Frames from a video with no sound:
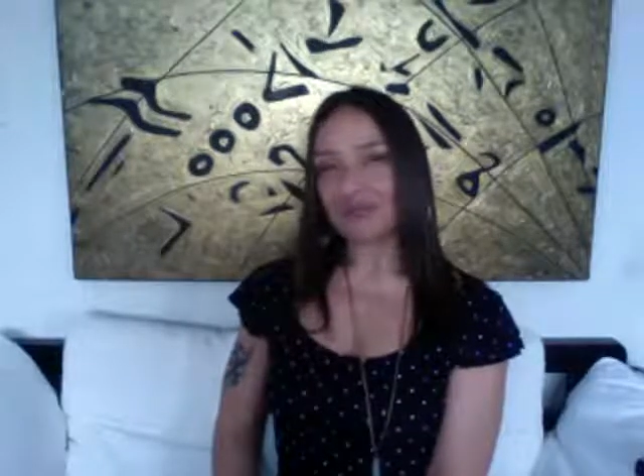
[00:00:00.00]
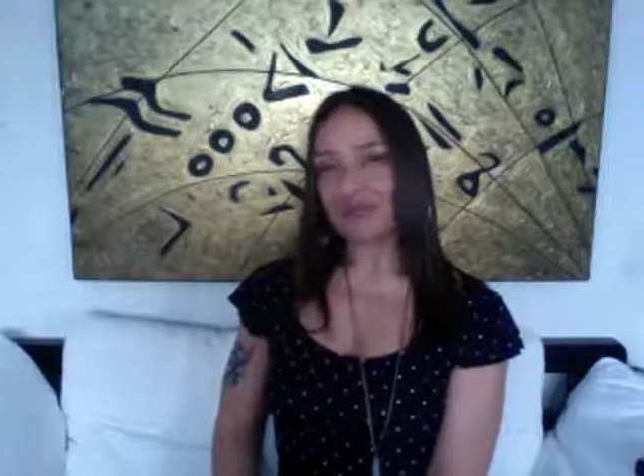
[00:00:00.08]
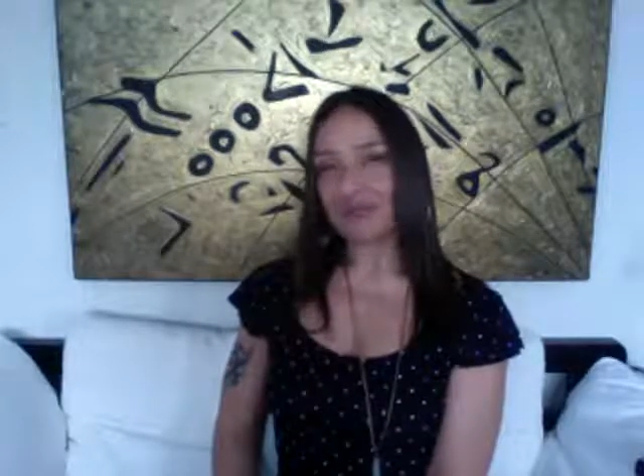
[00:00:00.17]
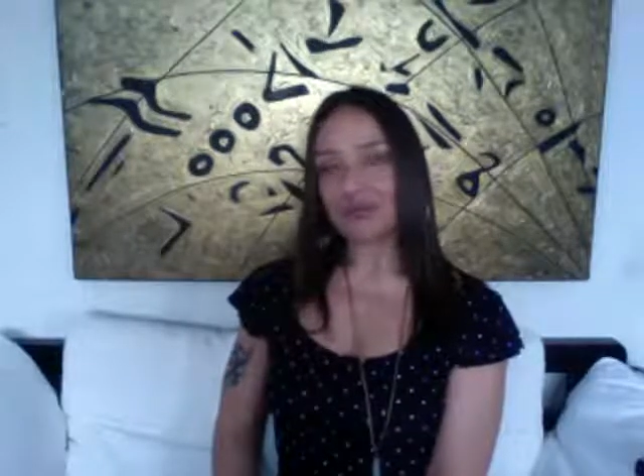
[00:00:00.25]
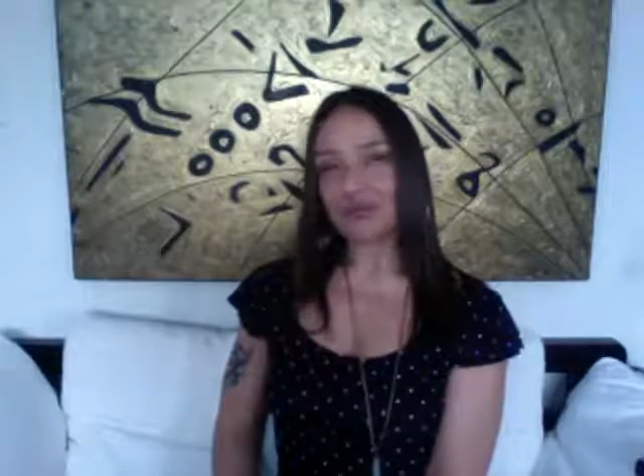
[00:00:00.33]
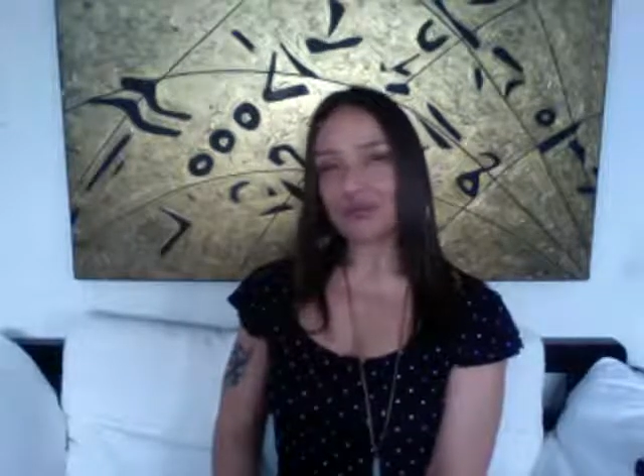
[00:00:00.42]
I'm
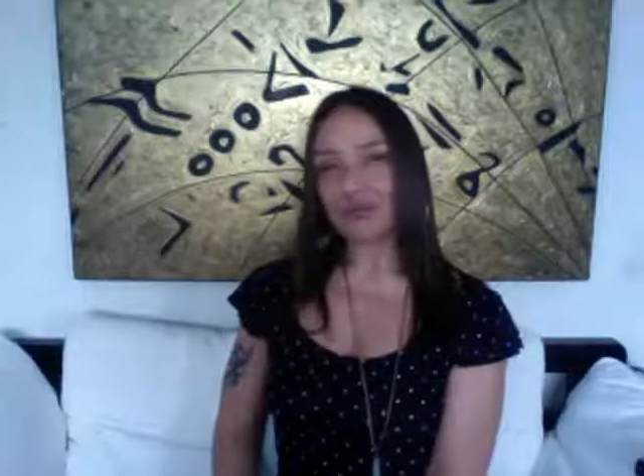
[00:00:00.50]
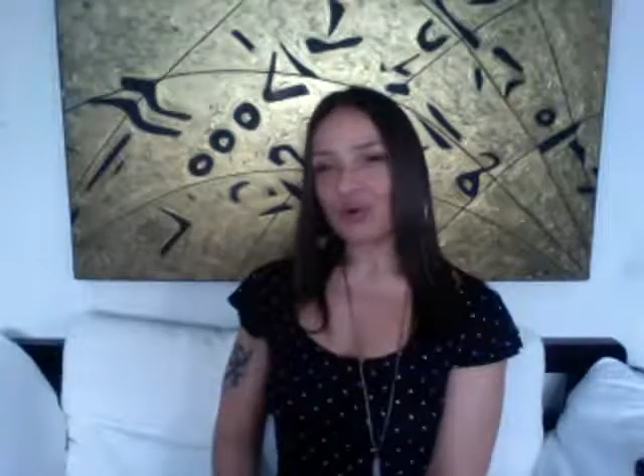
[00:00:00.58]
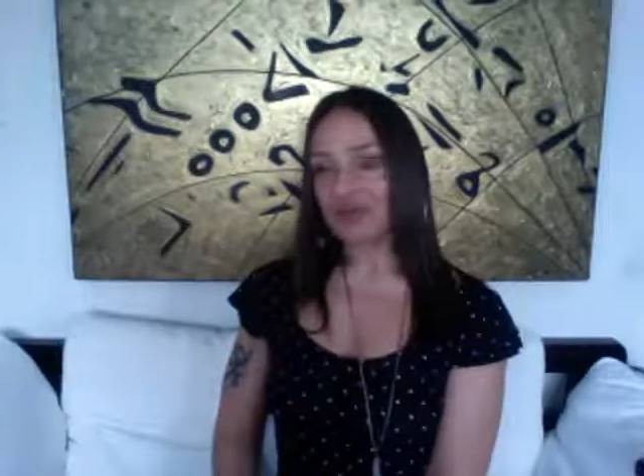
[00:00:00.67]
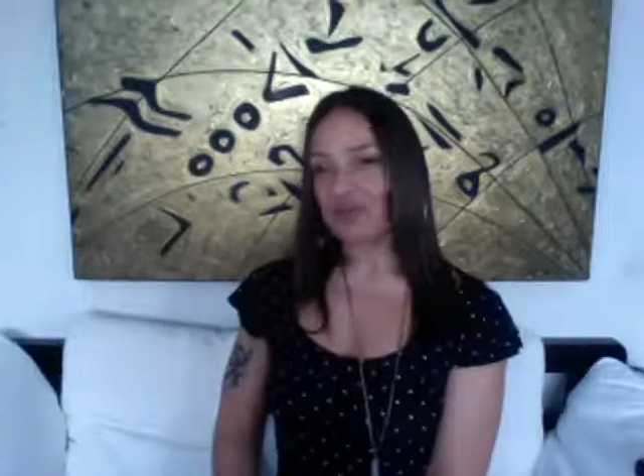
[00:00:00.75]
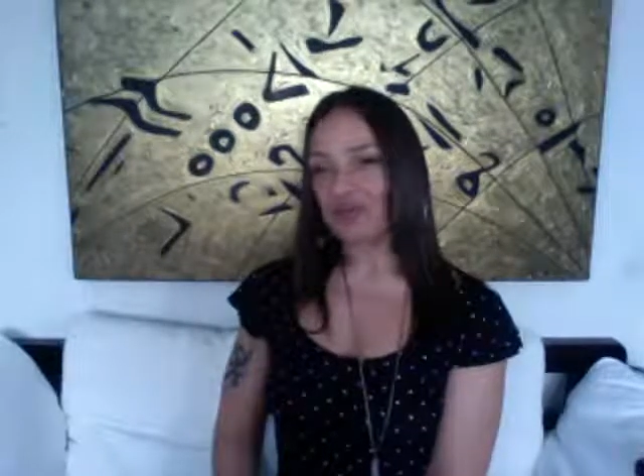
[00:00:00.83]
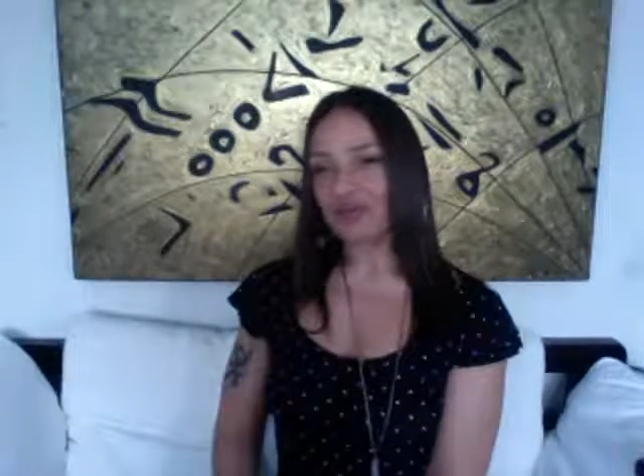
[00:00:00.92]
so
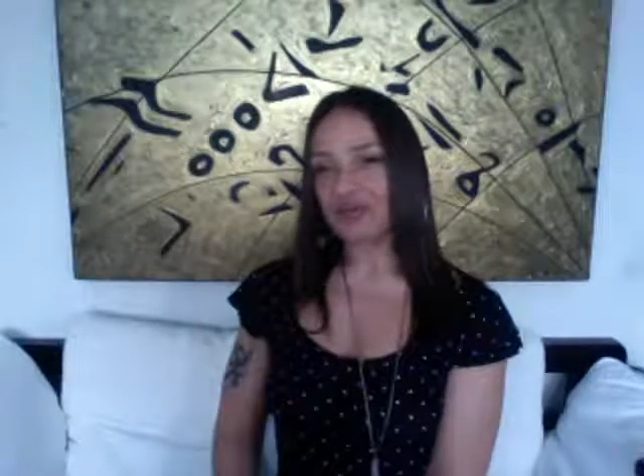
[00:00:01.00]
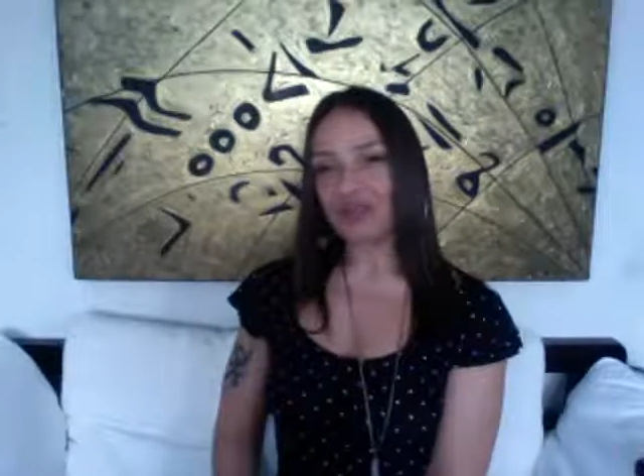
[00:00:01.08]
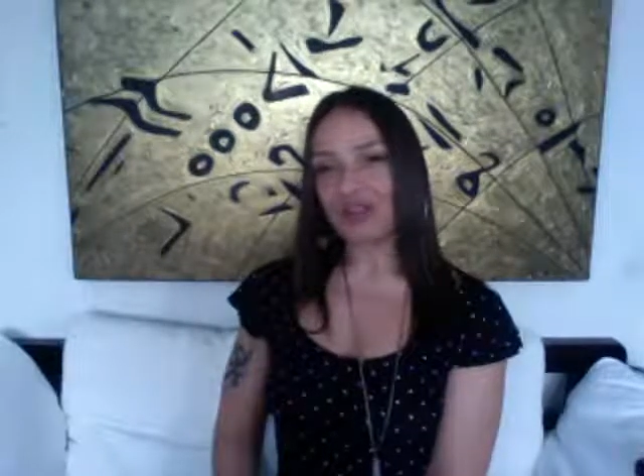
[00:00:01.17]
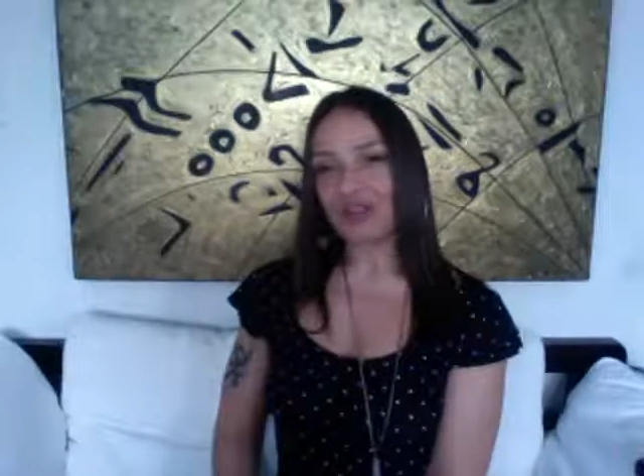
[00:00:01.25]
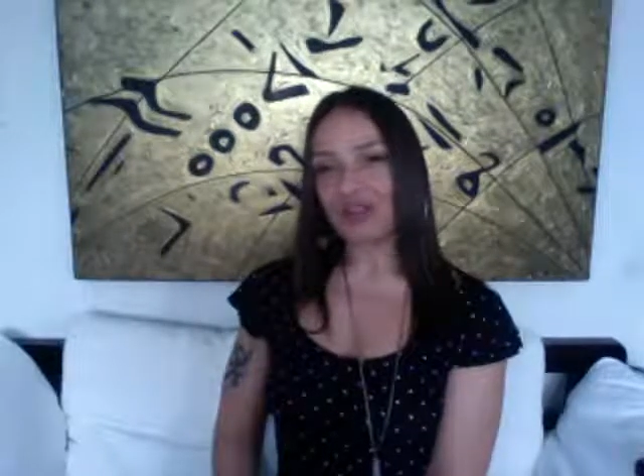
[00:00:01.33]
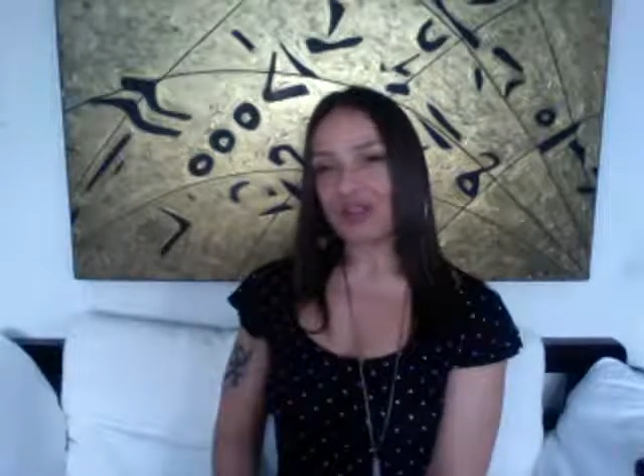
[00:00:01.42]
grateful. I have so
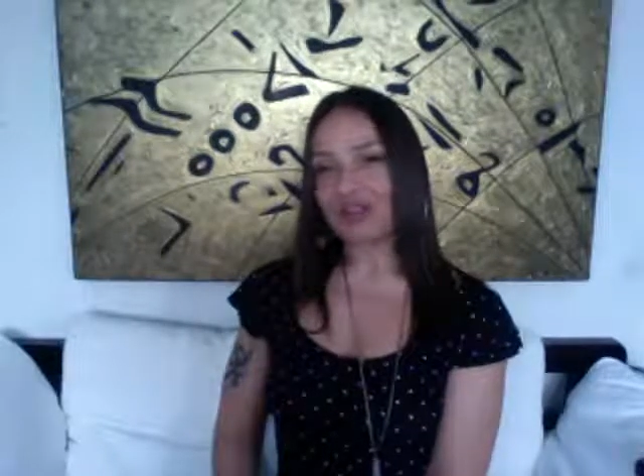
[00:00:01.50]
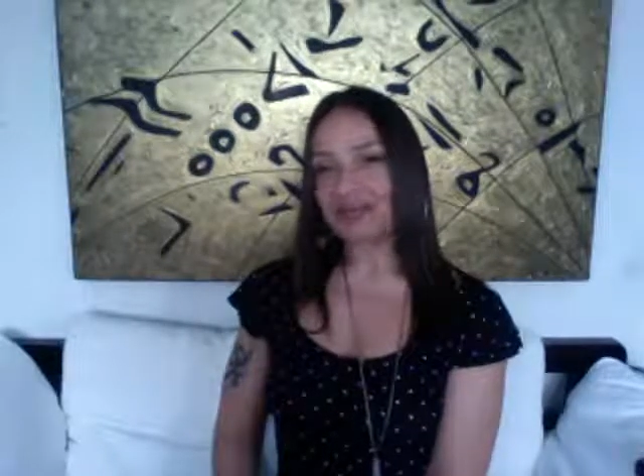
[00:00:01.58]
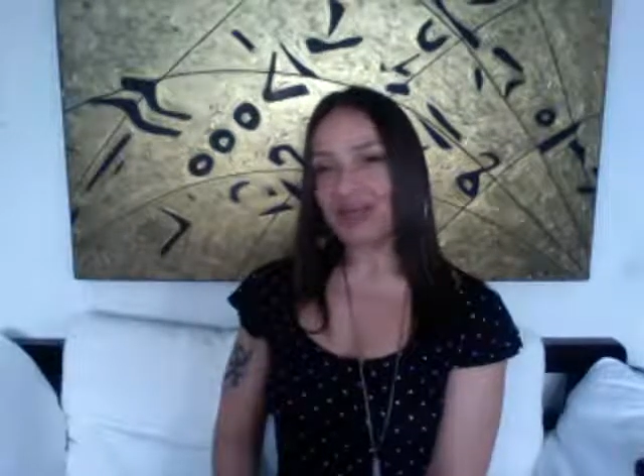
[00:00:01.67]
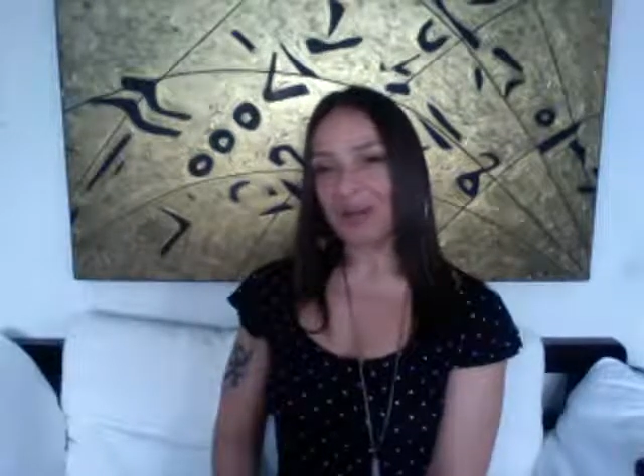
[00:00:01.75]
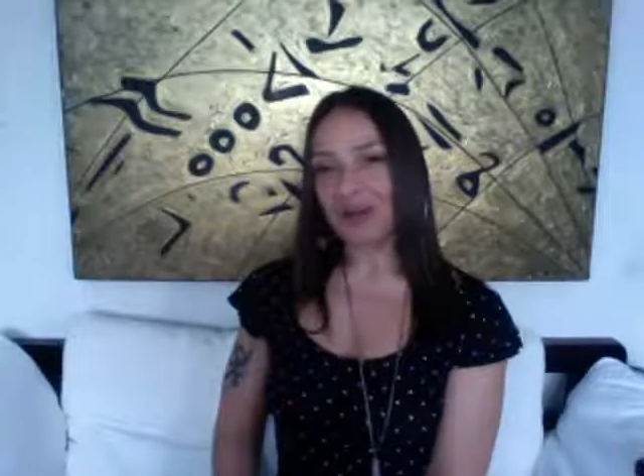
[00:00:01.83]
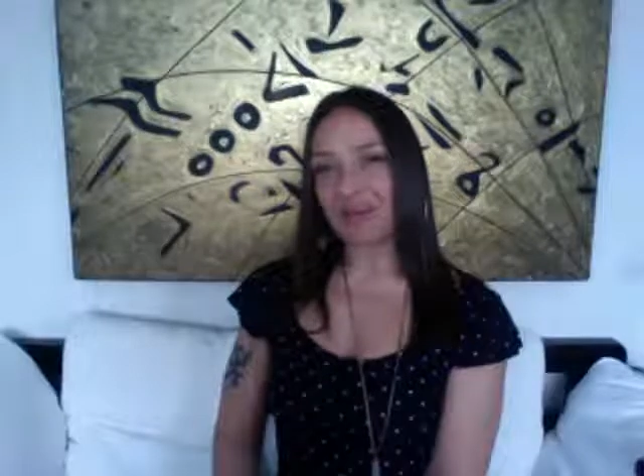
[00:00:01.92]
many things
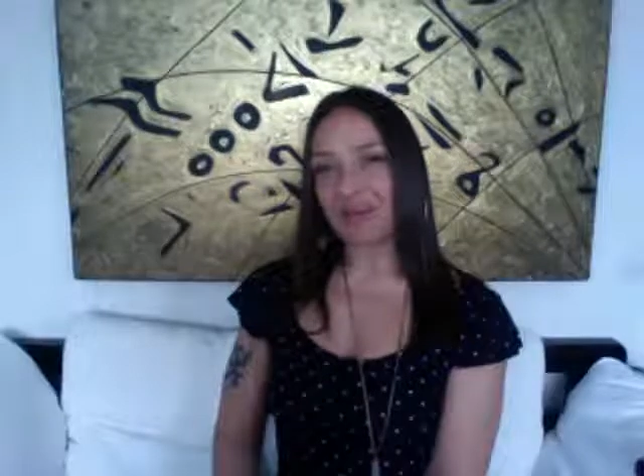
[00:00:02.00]
coming up,